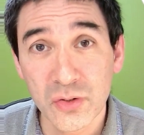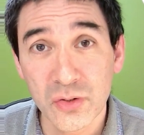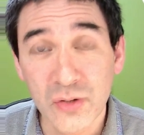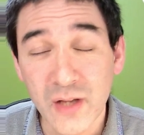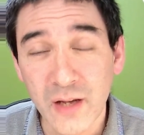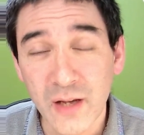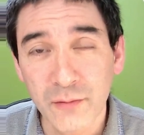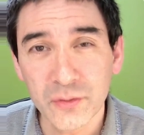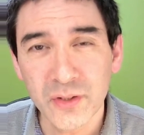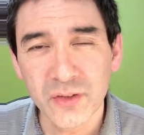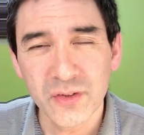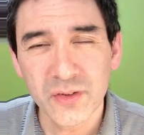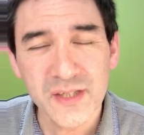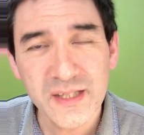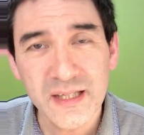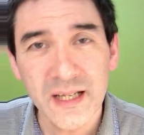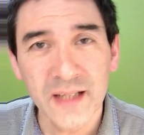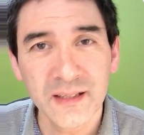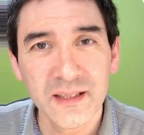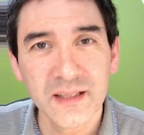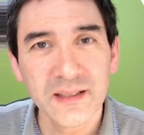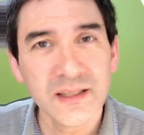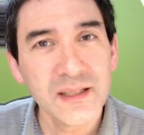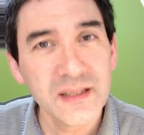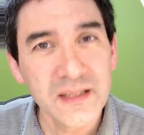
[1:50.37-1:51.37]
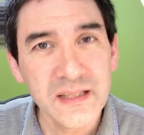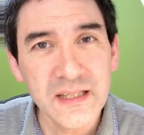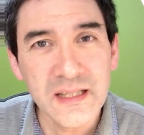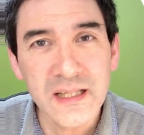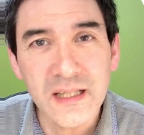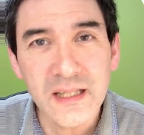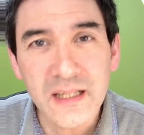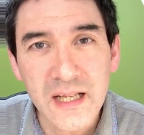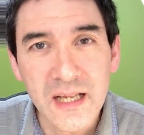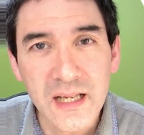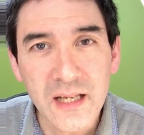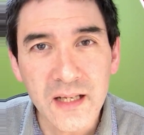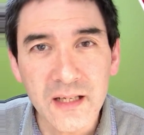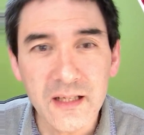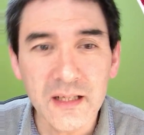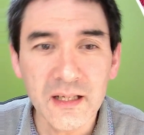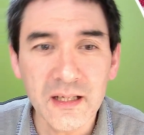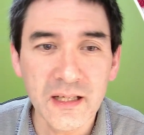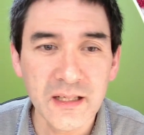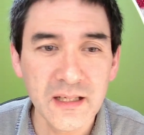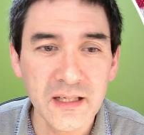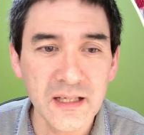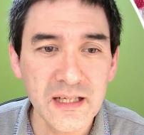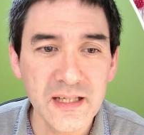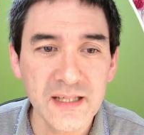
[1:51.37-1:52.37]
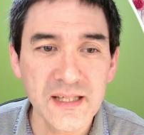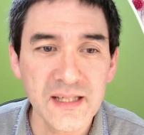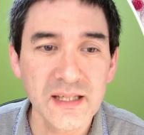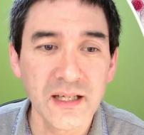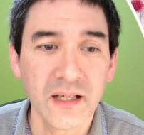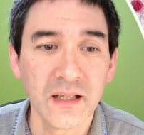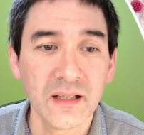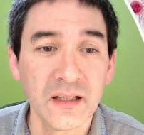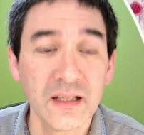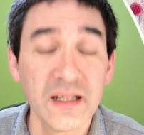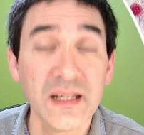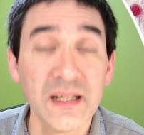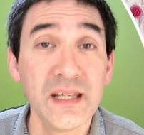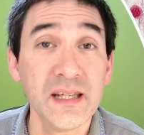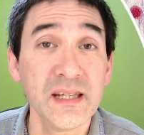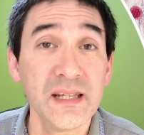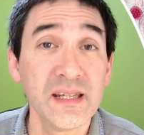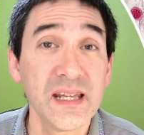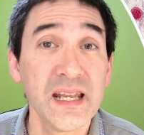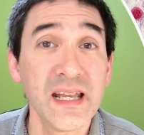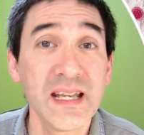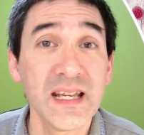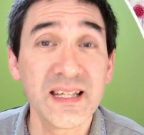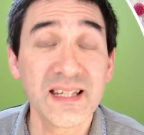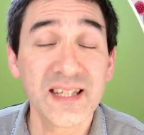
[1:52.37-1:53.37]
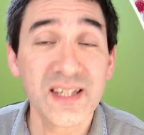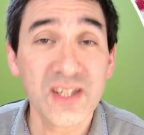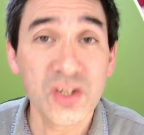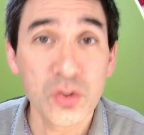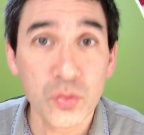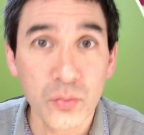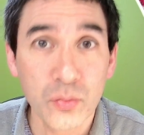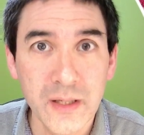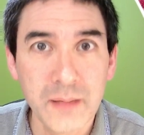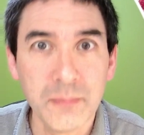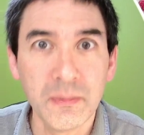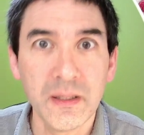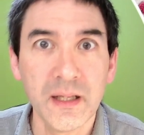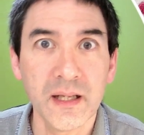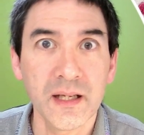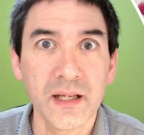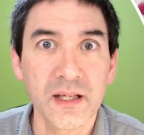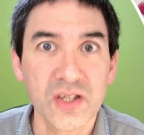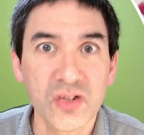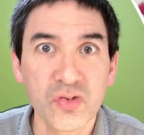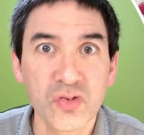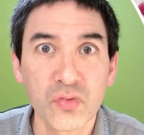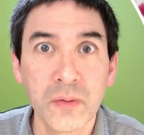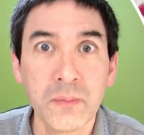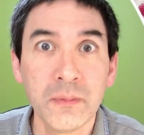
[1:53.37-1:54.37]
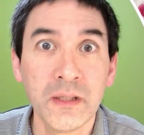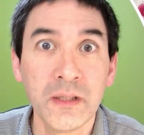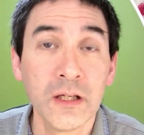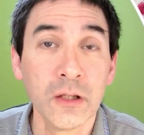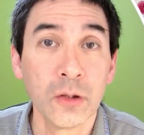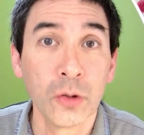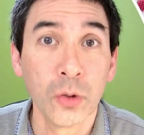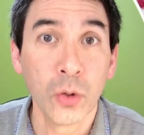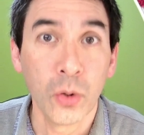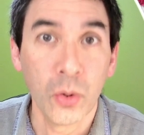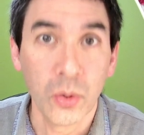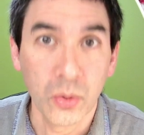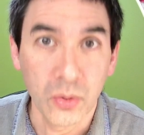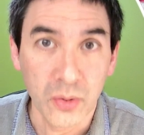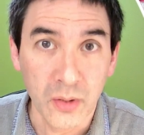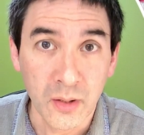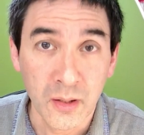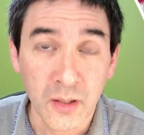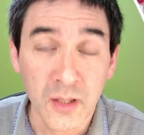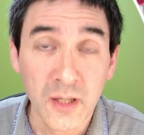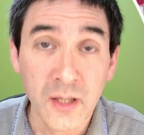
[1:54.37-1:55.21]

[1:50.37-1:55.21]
you have to understand that the DNA in a cell is extremely extremely long.